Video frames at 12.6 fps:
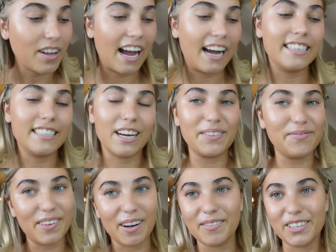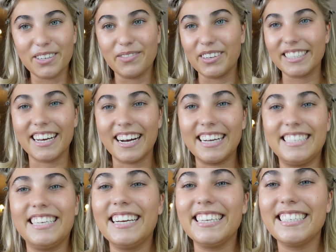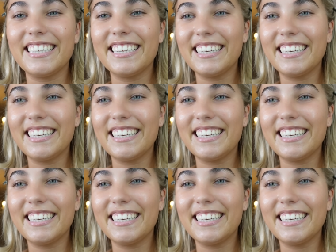and um, I'm super excited.